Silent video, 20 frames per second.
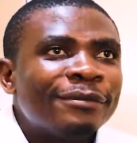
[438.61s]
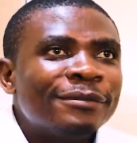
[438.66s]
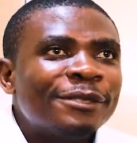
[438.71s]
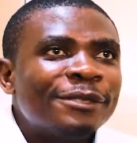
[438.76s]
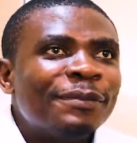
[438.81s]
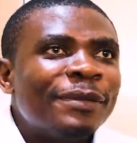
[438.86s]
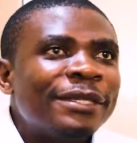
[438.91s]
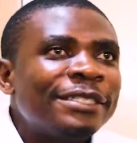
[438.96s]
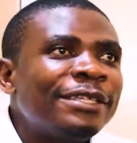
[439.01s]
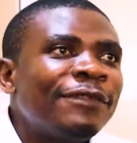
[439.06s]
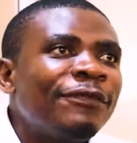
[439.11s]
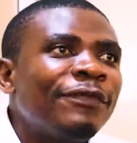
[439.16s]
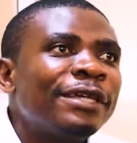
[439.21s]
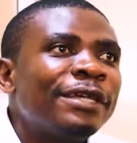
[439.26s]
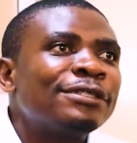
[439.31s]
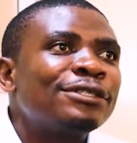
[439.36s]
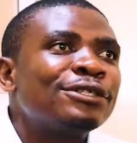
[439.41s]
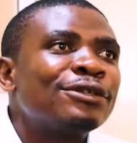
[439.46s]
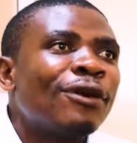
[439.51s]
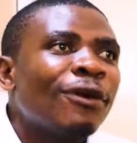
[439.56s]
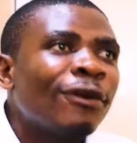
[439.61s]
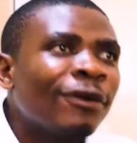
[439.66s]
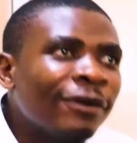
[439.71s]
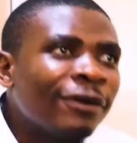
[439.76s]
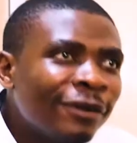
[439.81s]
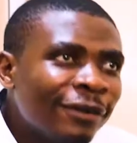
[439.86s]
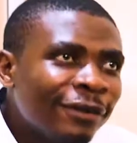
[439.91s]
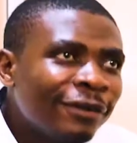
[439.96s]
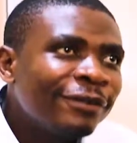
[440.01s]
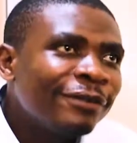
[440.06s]
specific
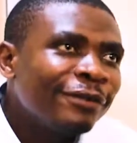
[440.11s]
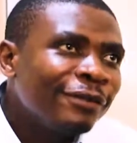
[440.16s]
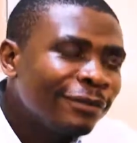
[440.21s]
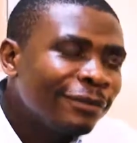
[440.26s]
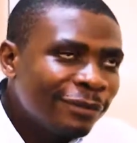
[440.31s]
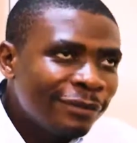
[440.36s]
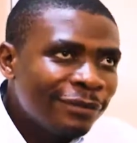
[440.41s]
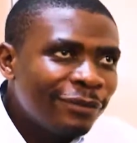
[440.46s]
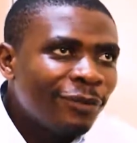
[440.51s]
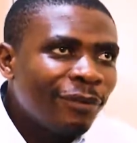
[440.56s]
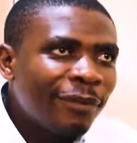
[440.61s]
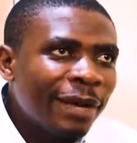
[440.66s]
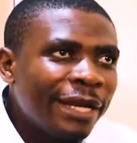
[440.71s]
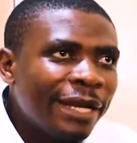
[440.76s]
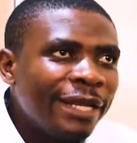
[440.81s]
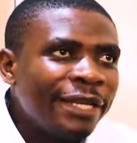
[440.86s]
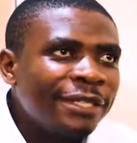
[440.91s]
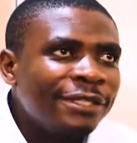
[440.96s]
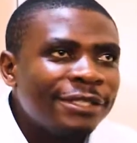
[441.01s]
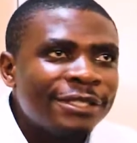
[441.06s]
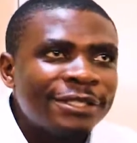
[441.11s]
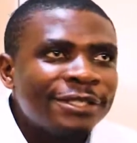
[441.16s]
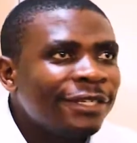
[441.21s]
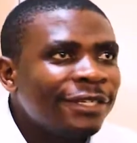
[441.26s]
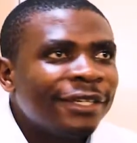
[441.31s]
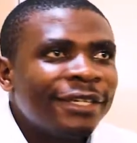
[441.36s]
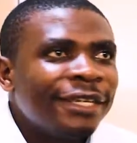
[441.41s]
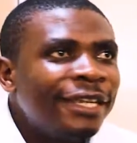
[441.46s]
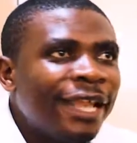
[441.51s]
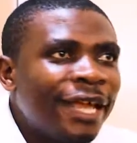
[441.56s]
drug to manage
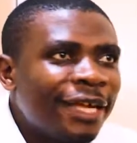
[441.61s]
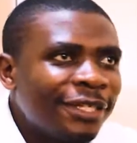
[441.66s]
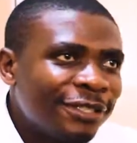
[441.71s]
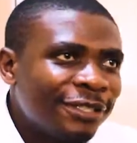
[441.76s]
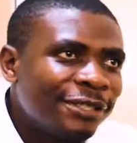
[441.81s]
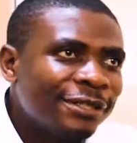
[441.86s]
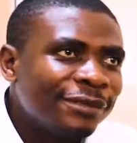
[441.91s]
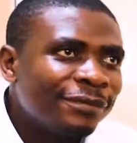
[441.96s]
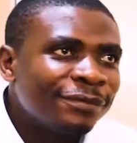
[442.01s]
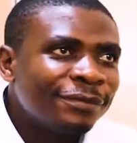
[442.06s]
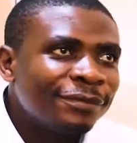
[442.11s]
NASH.